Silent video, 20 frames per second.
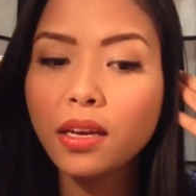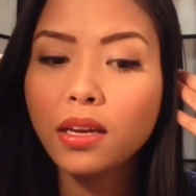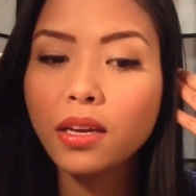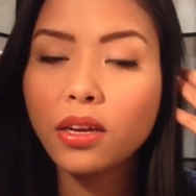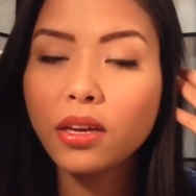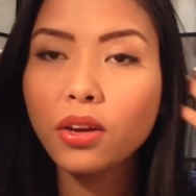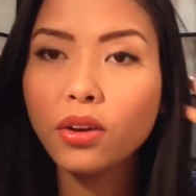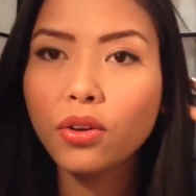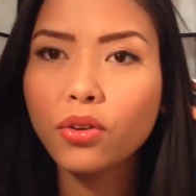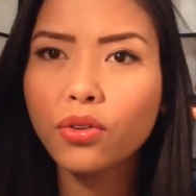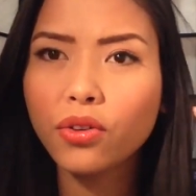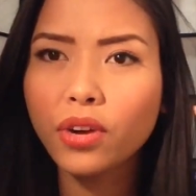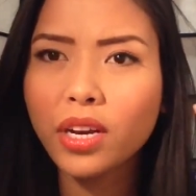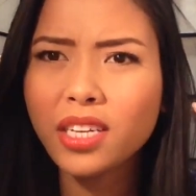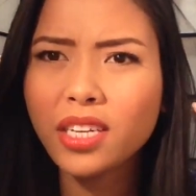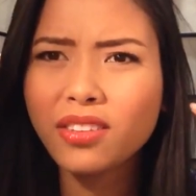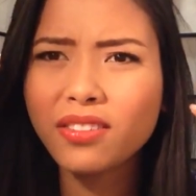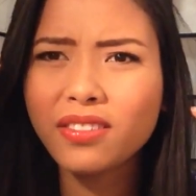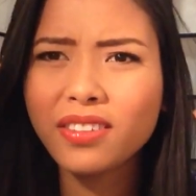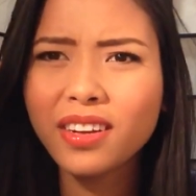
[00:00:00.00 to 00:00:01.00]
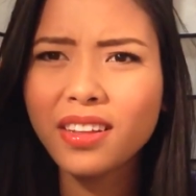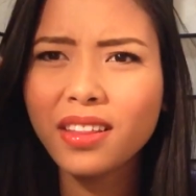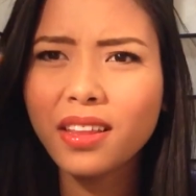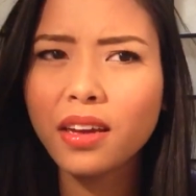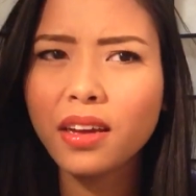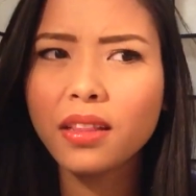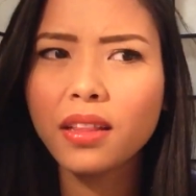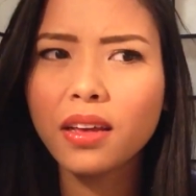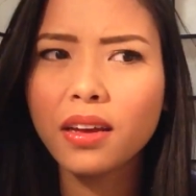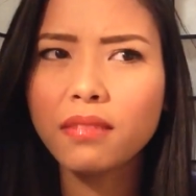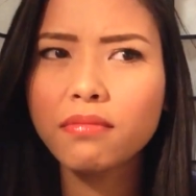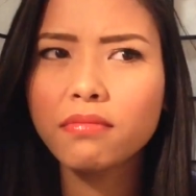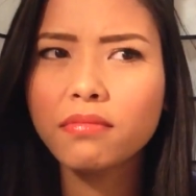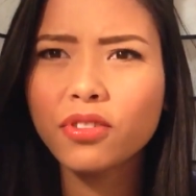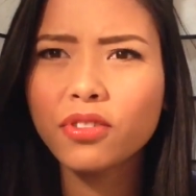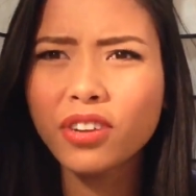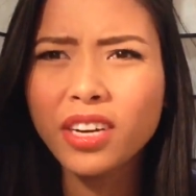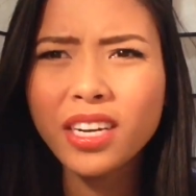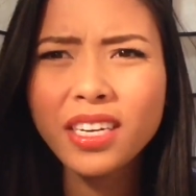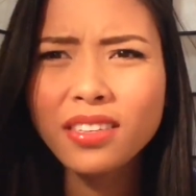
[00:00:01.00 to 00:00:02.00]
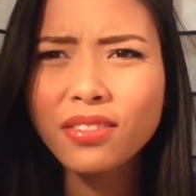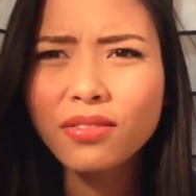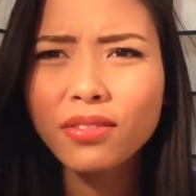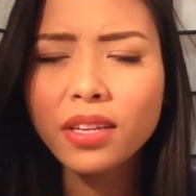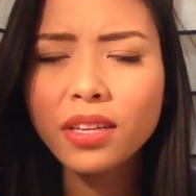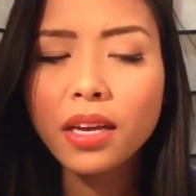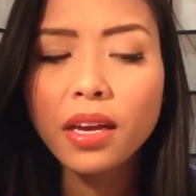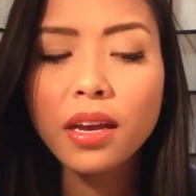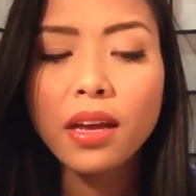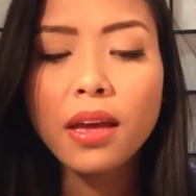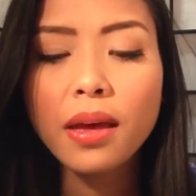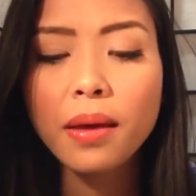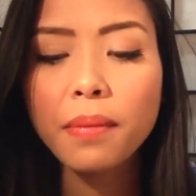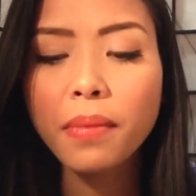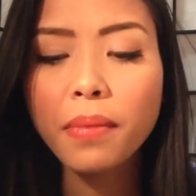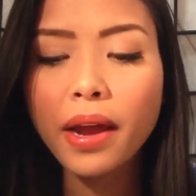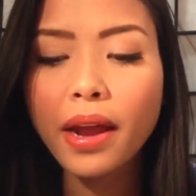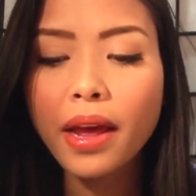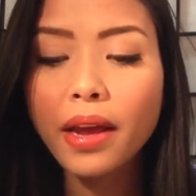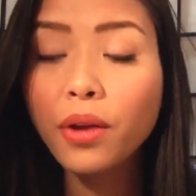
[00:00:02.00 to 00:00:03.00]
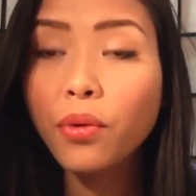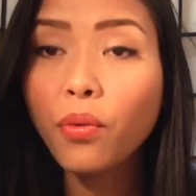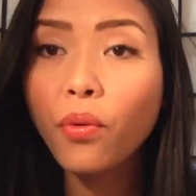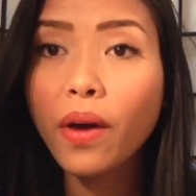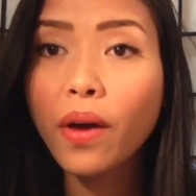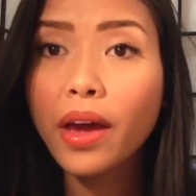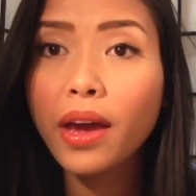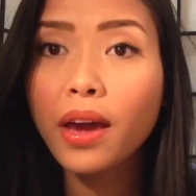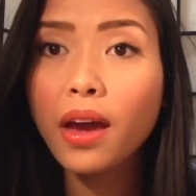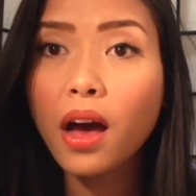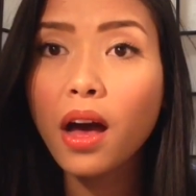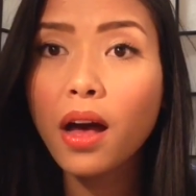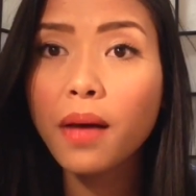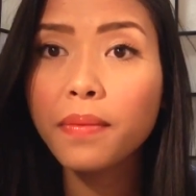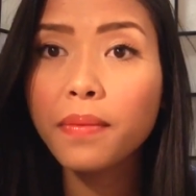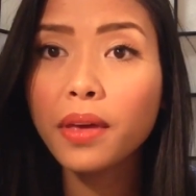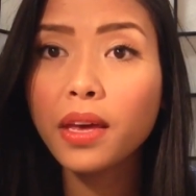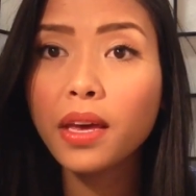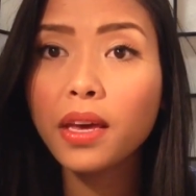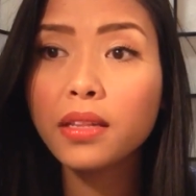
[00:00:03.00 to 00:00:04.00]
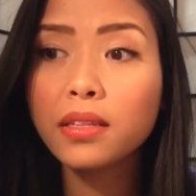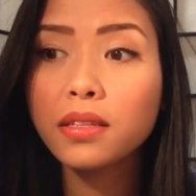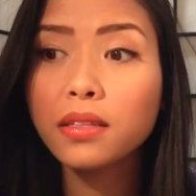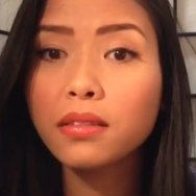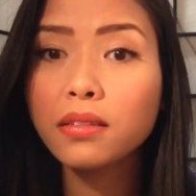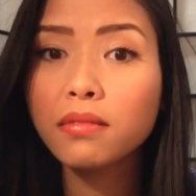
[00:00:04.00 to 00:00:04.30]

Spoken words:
you know, crease or nothing, like crease really. But anyway, it,